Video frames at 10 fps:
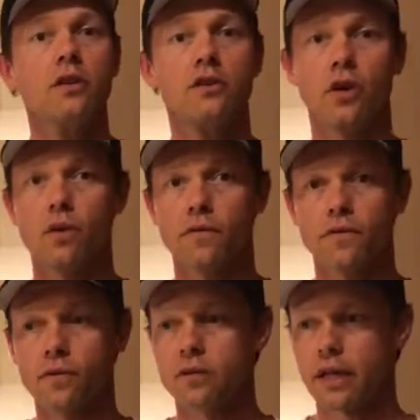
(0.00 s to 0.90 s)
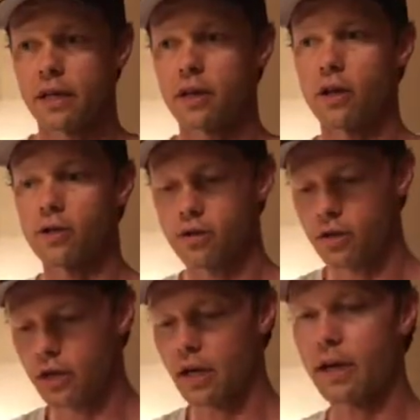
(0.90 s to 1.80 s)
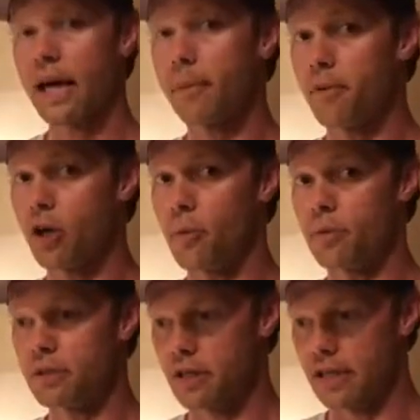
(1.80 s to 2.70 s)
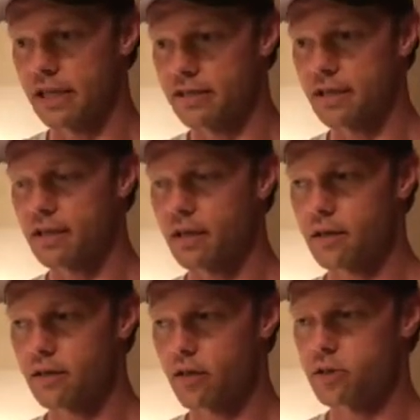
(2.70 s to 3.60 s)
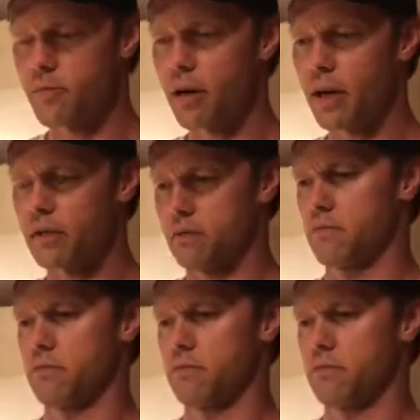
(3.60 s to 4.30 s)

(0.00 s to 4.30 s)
So fruits like, you cut an apple open, you let it sit there, it turns brown.